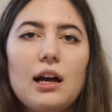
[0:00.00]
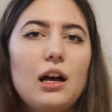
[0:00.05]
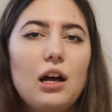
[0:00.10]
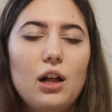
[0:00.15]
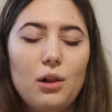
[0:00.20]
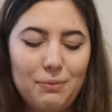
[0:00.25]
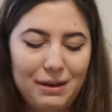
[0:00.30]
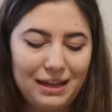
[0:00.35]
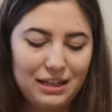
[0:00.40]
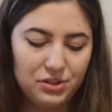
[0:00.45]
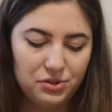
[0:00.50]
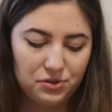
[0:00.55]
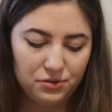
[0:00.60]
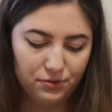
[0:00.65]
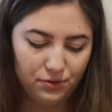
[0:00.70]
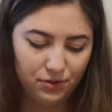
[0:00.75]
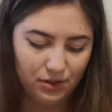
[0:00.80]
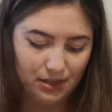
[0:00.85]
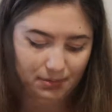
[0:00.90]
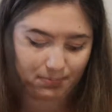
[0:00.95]
I'll make do
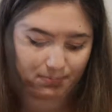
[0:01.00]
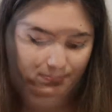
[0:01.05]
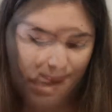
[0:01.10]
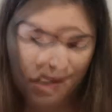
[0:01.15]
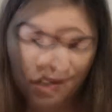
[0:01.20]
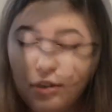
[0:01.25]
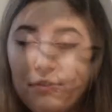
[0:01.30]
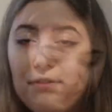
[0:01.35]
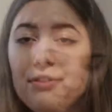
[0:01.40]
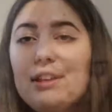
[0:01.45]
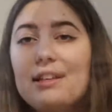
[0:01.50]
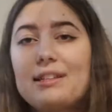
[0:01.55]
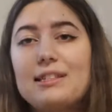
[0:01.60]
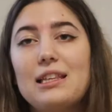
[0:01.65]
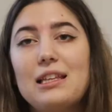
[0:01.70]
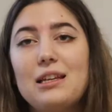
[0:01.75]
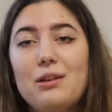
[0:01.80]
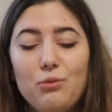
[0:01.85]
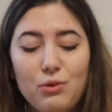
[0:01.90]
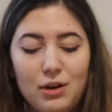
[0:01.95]
for them. But
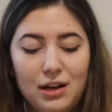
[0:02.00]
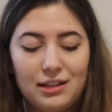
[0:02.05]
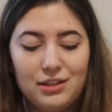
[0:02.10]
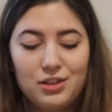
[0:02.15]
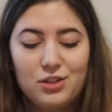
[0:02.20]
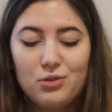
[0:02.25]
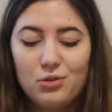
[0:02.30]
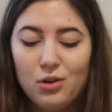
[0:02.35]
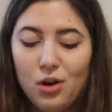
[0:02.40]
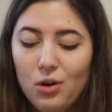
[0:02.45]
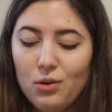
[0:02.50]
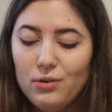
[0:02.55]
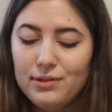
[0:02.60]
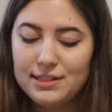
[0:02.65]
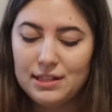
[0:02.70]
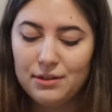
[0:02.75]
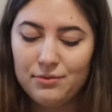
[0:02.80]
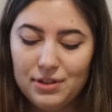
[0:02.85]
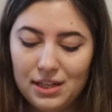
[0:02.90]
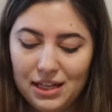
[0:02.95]
obviously what you
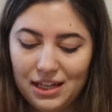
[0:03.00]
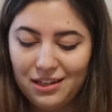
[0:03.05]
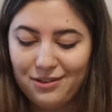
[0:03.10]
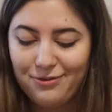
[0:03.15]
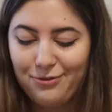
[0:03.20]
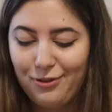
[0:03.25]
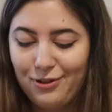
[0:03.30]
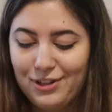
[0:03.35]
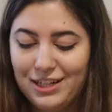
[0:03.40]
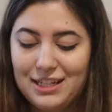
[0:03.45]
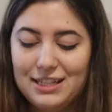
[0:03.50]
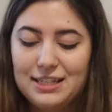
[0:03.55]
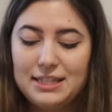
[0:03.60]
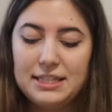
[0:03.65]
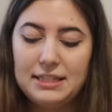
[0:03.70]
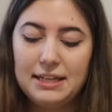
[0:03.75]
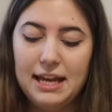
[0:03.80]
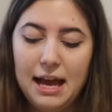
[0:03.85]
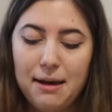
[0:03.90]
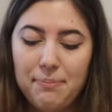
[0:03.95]
also need for this
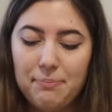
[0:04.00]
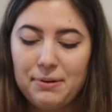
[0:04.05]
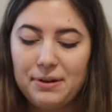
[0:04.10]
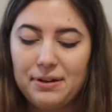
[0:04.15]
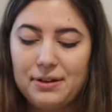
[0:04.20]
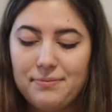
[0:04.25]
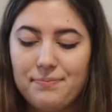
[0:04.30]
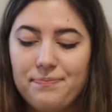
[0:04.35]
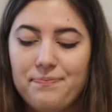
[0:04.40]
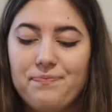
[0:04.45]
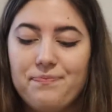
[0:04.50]
to happen